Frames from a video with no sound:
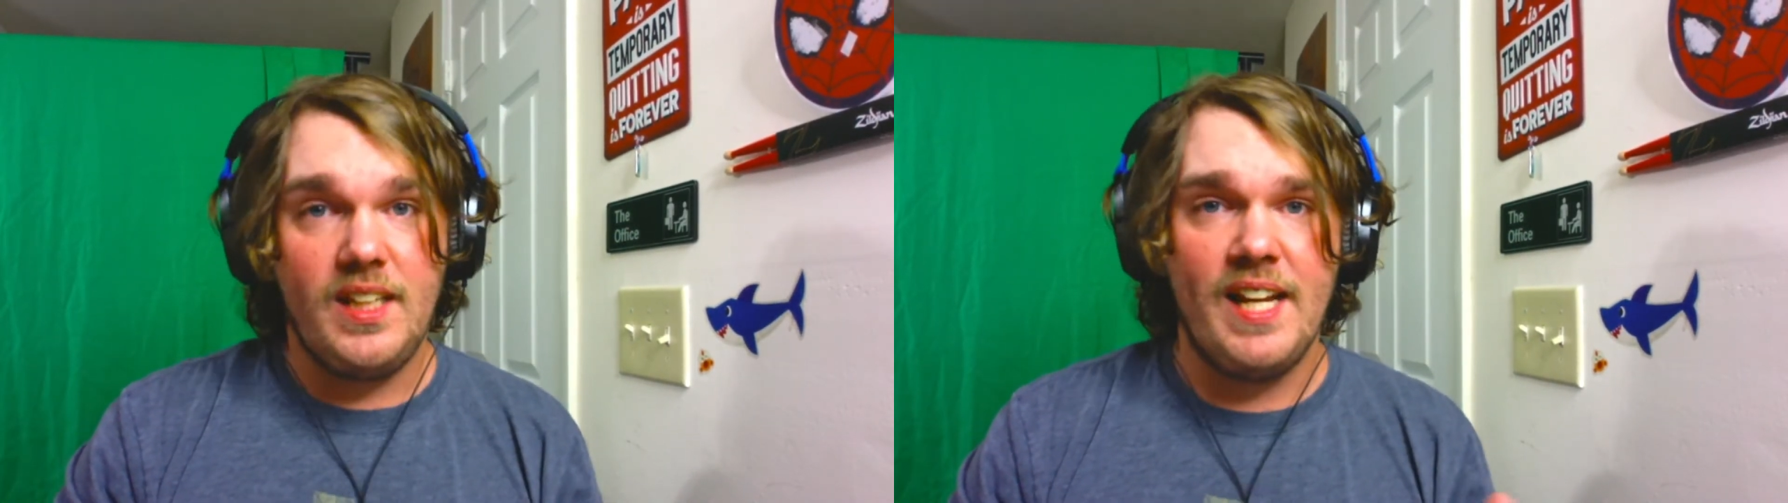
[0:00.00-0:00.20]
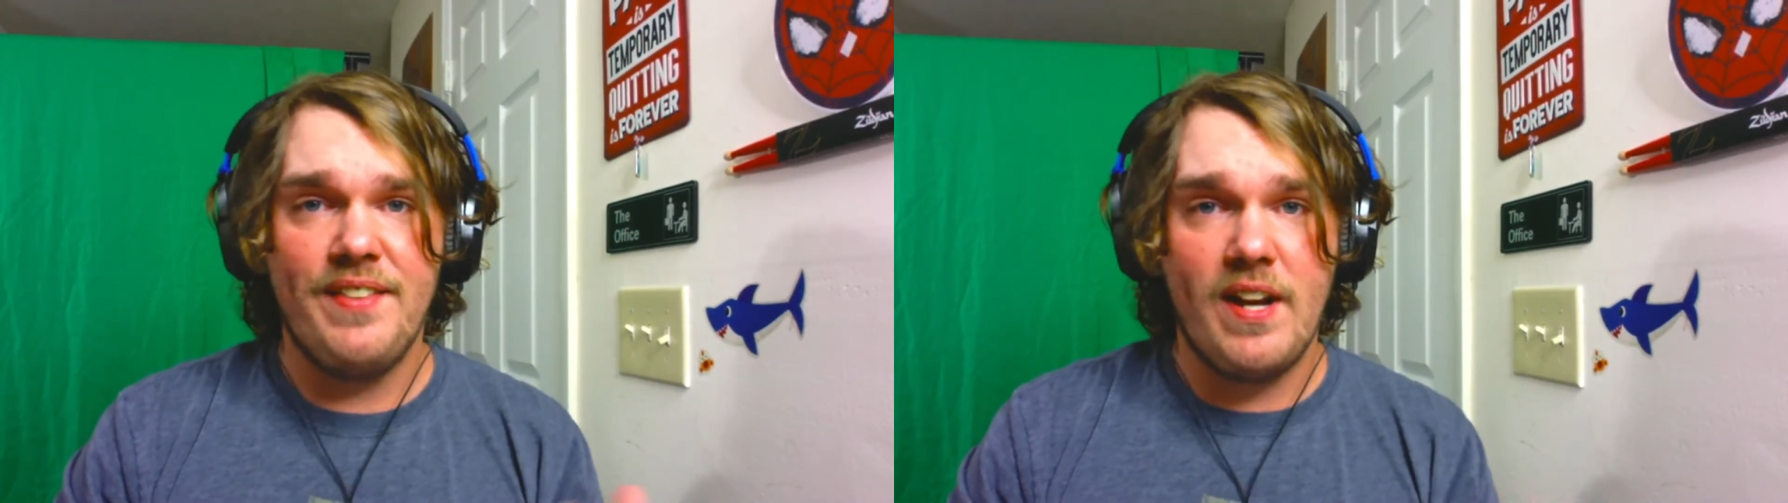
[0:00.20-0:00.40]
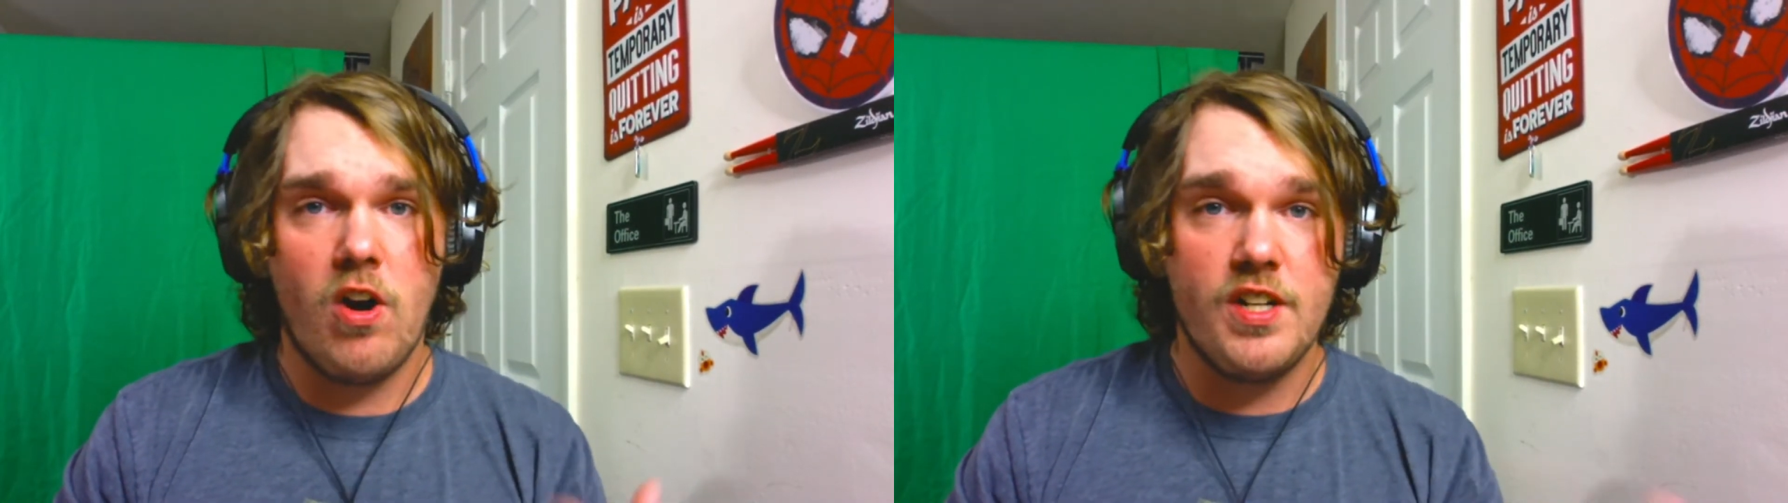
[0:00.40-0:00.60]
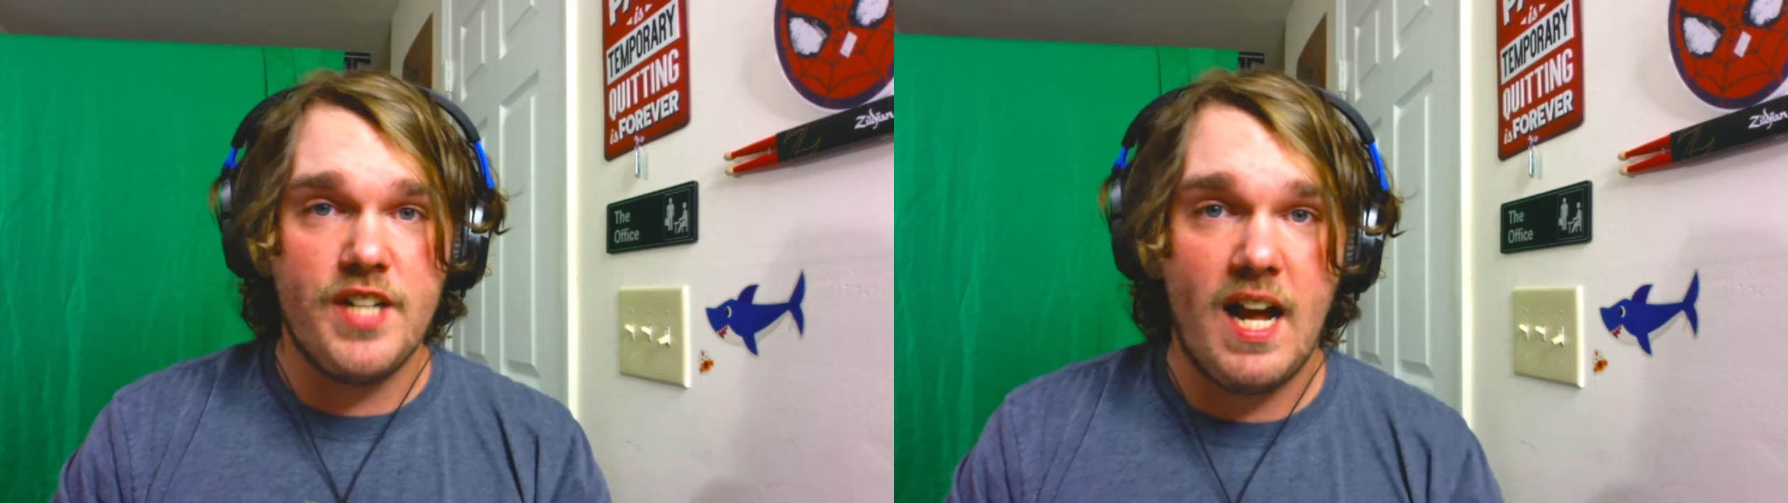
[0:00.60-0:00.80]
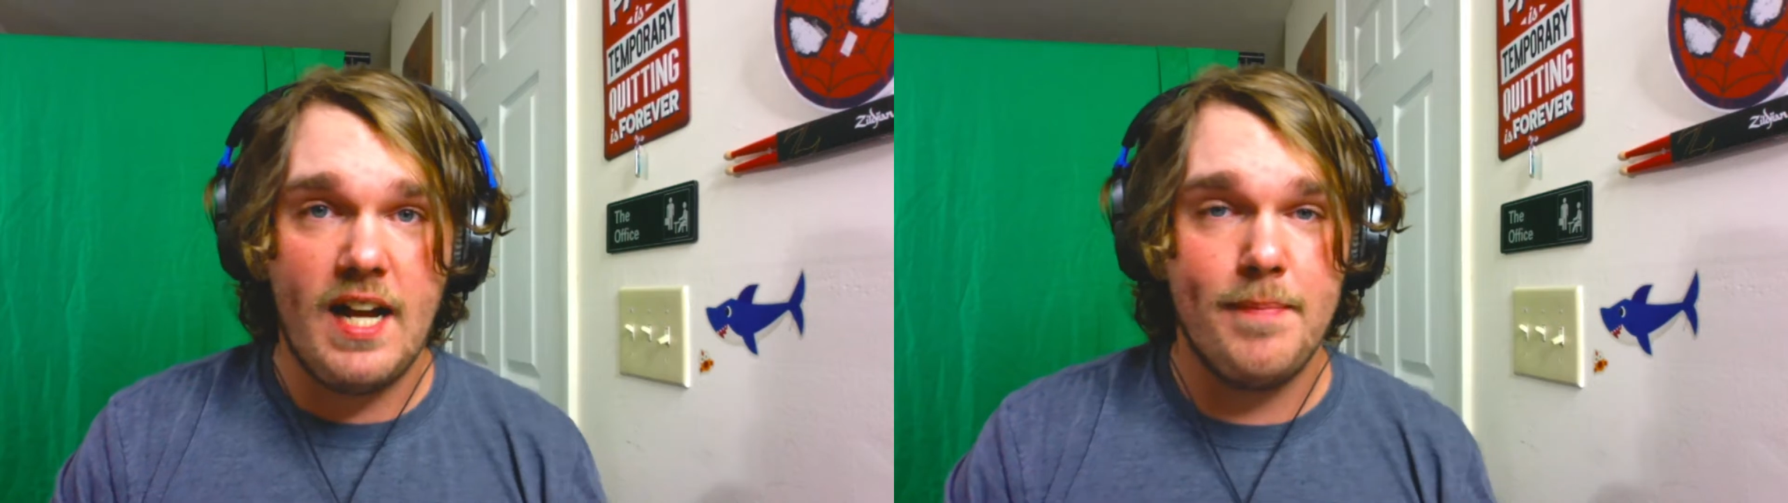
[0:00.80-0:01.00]
there are
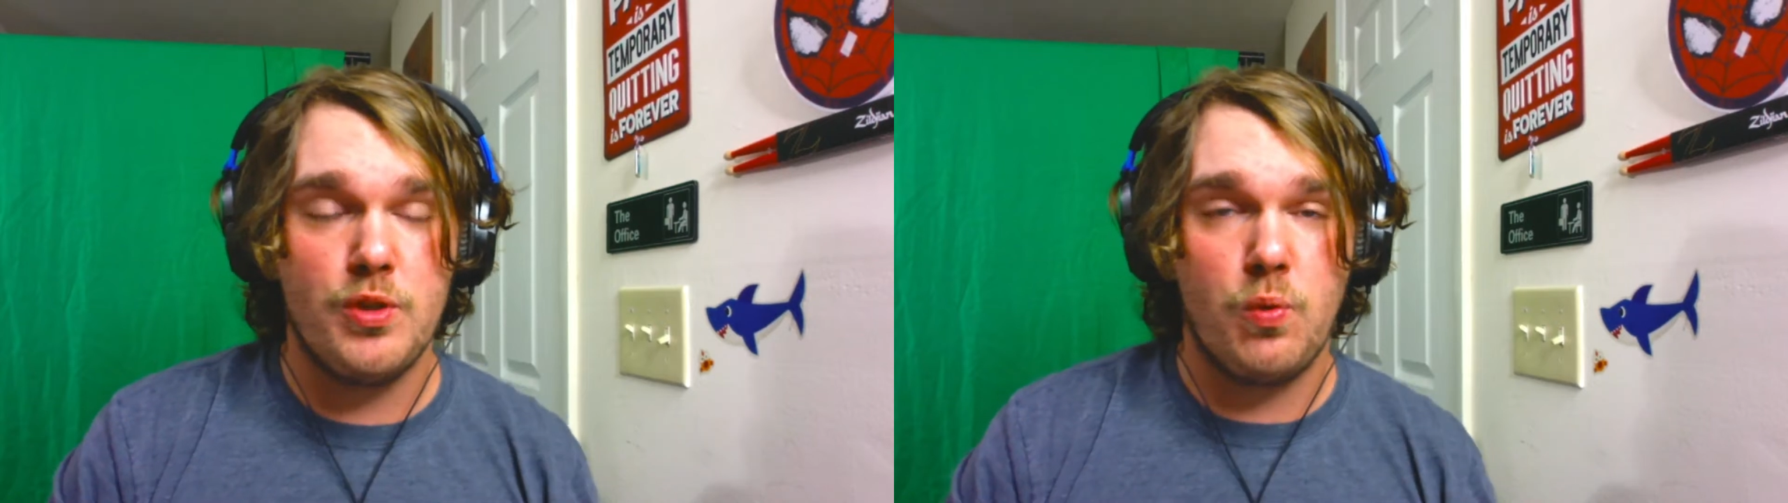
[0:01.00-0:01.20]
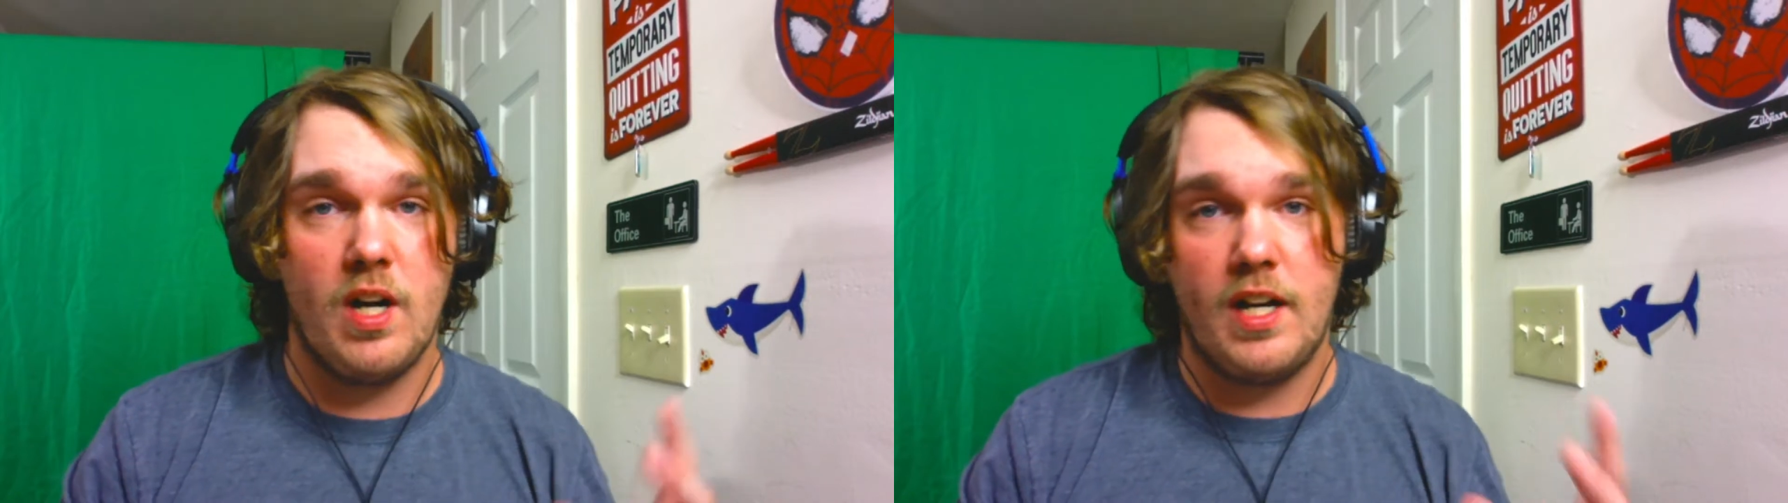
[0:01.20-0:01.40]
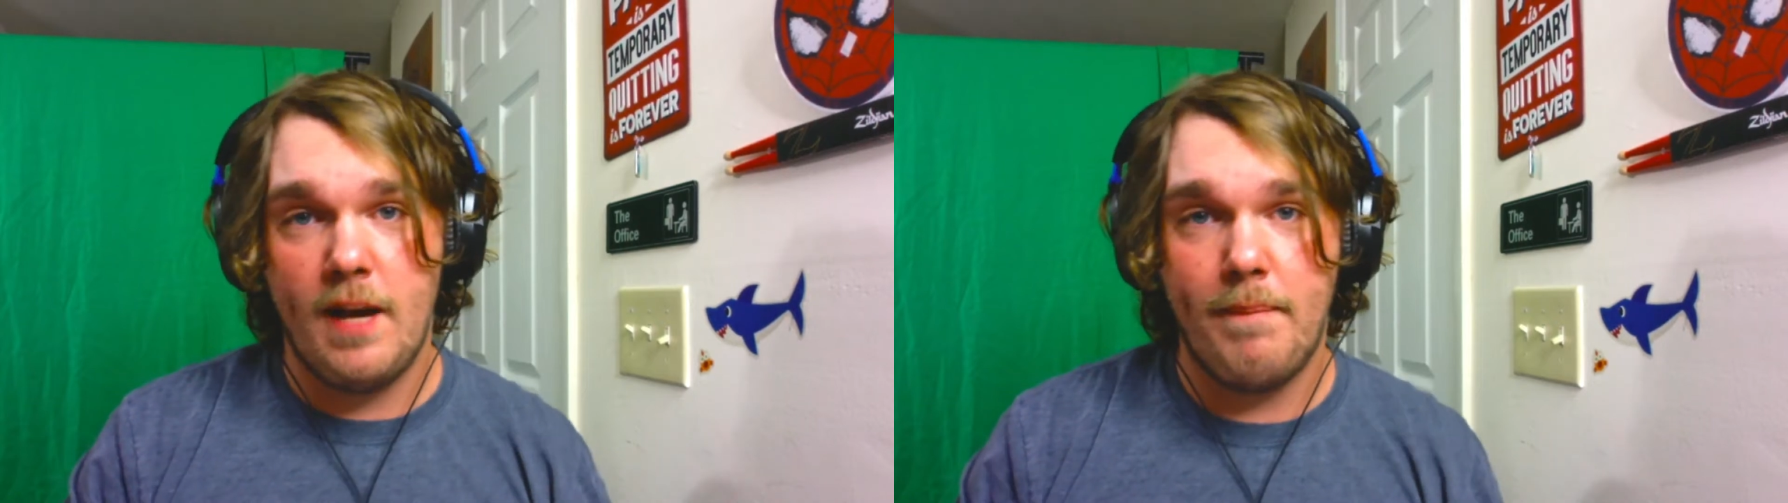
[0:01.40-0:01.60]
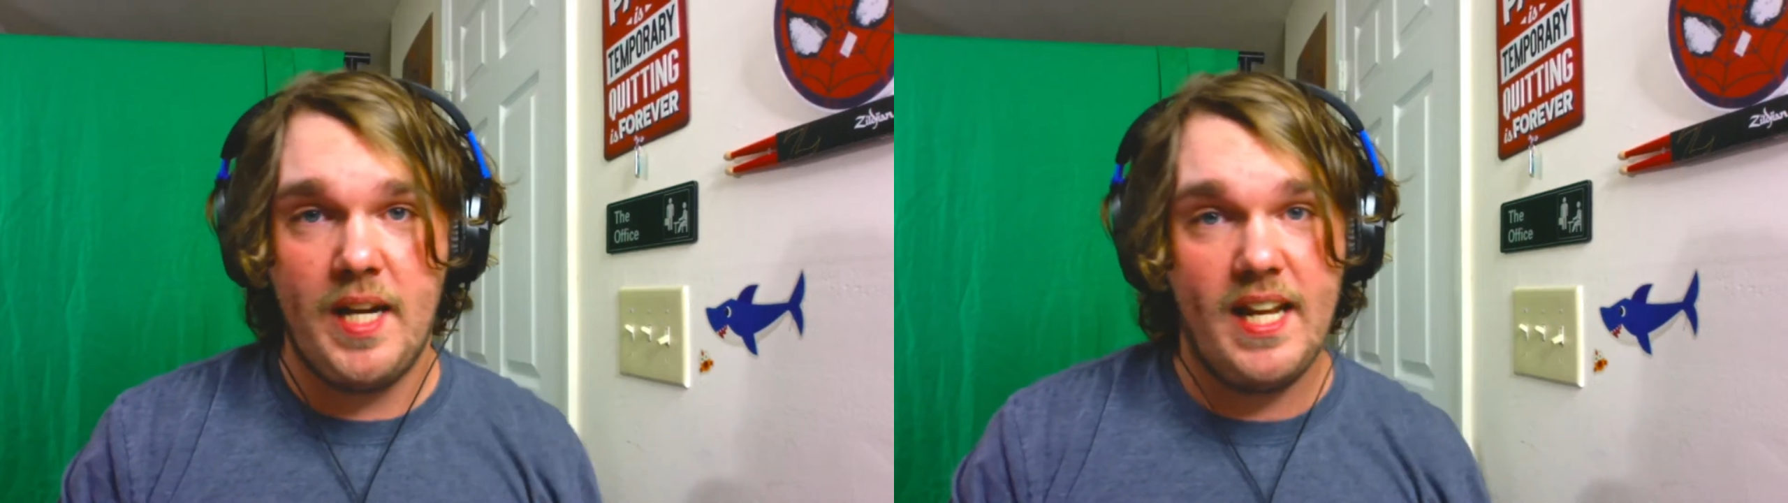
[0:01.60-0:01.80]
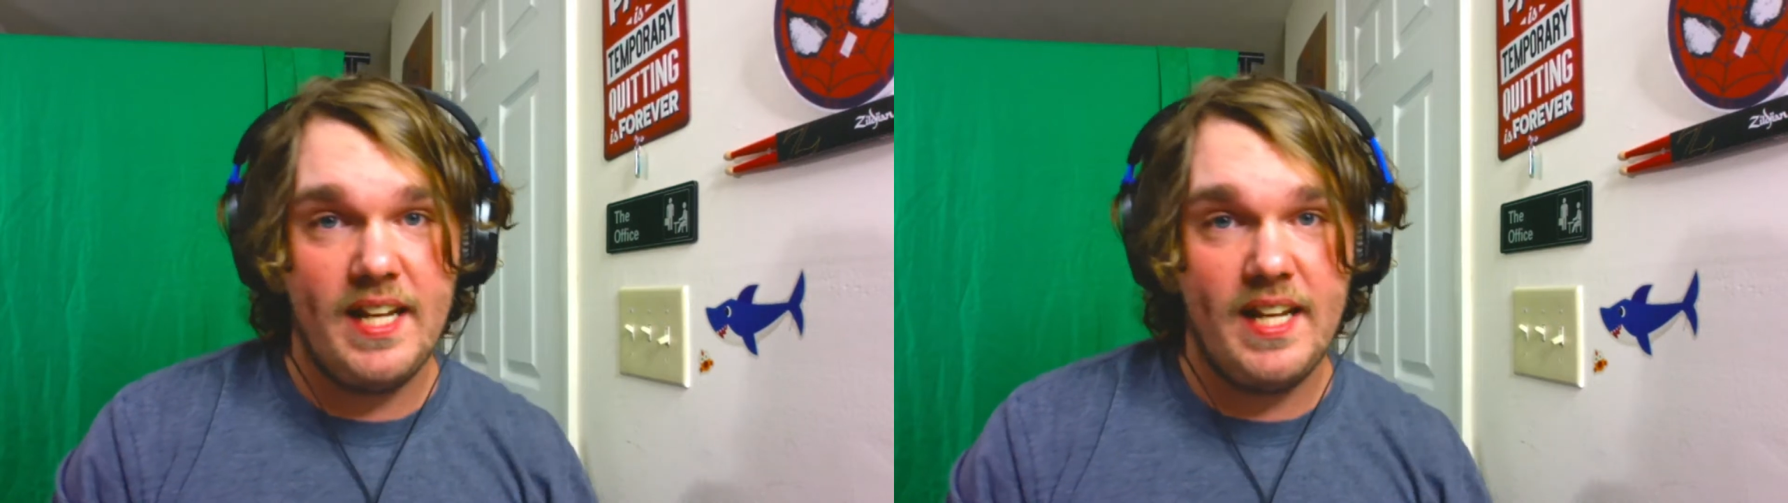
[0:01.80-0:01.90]
times where a company